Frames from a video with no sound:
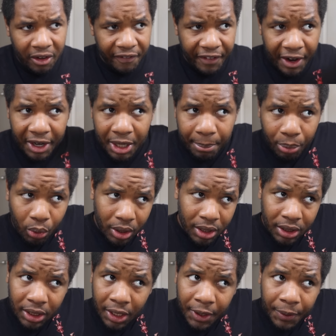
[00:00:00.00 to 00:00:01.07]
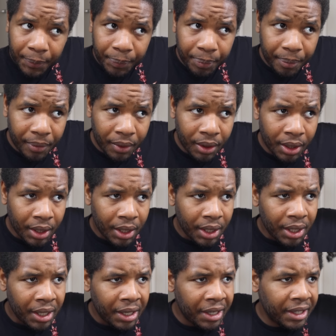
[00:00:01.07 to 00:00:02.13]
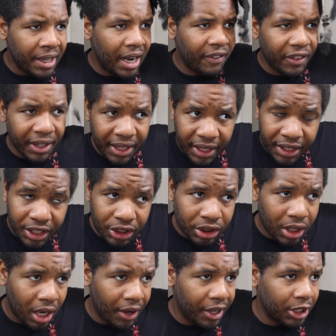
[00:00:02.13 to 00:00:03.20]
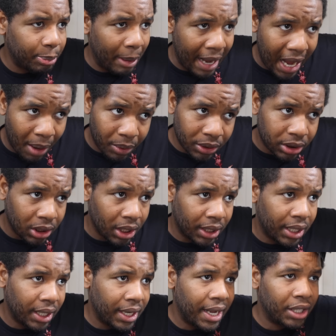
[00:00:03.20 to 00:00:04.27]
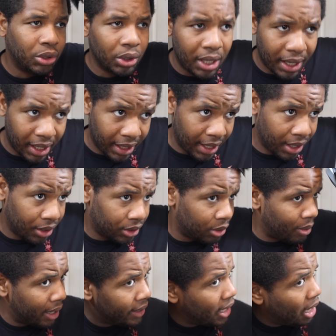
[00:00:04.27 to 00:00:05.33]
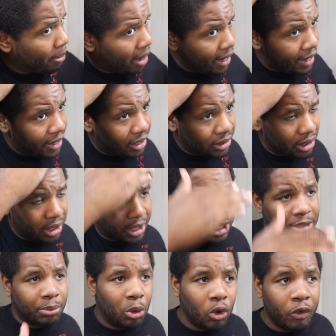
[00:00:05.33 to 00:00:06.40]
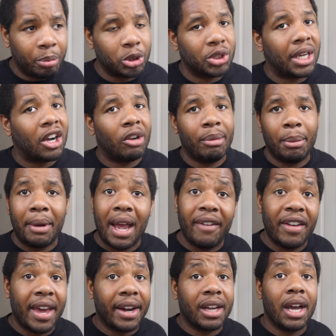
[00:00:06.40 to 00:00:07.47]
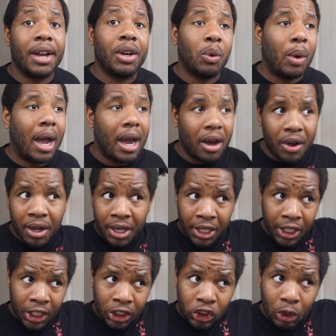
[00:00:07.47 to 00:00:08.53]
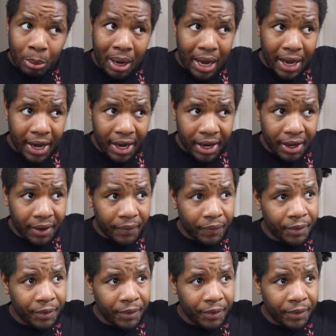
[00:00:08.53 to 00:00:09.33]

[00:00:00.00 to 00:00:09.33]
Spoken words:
very important thing, never get discouraged by how it's looking as you cut it down. See, right now my hair doesn't look as smooth, but you got to remember I haven't had a cut in a while, so my hair